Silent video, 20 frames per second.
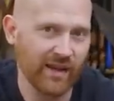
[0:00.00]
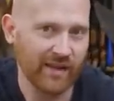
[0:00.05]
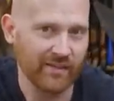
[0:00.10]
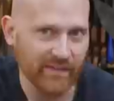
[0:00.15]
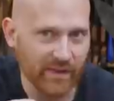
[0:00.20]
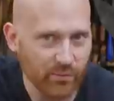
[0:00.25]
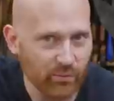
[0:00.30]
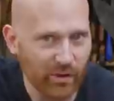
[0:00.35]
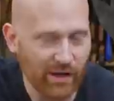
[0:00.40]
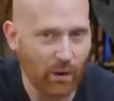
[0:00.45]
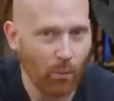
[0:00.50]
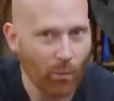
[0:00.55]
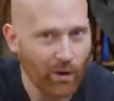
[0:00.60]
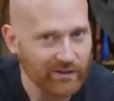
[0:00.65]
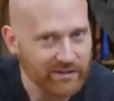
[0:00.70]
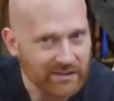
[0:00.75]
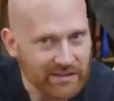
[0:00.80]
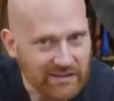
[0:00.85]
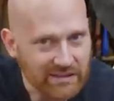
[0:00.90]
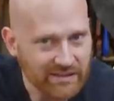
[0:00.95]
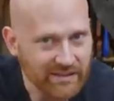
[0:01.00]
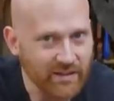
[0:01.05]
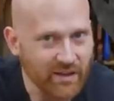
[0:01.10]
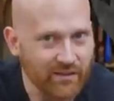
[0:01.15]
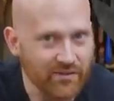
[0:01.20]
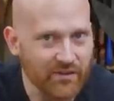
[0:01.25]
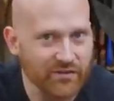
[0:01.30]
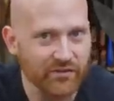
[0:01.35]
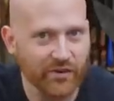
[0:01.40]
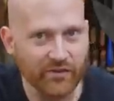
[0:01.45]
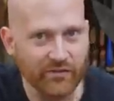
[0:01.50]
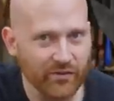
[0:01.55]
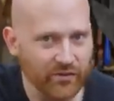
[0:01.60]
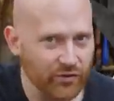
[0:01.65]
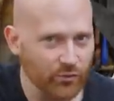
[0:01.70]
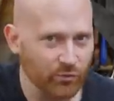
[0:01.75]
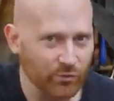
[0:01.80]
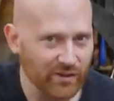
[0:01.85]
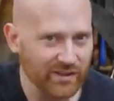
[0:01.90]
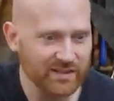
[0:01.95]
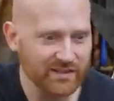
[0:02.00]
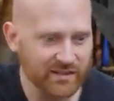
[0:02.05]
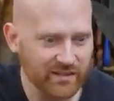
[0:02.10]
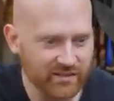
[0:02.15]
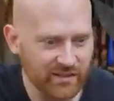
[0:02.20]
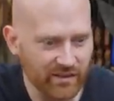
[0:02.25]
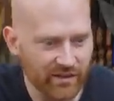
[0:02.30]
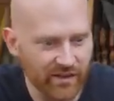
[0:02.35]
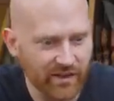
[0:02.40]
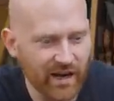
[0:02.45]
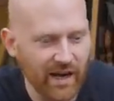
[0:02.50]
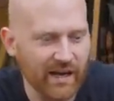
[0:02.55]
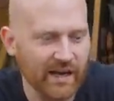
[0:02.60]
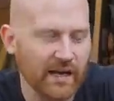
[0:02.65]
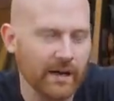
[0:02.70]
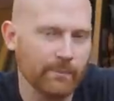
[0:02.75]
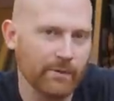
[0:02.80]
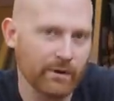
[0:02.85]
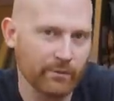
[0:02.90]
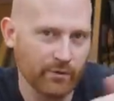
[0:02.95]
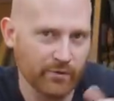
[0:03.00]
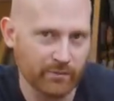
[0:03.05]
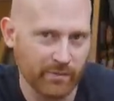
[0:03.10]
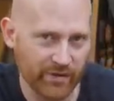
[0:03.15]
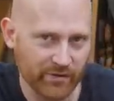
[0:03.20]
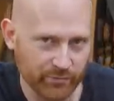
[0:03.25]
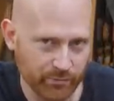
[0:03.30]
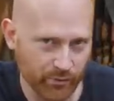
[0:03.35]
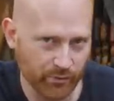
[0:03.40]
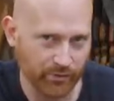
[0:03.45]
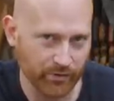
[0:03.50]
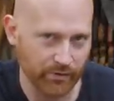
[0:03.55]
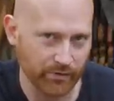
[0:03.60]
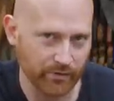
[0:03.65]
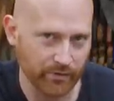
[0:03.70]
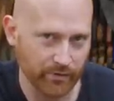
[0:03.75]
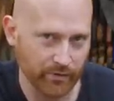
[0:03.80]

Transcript: And then when I want to clean off the surface and really detail it, I come in with my smoother.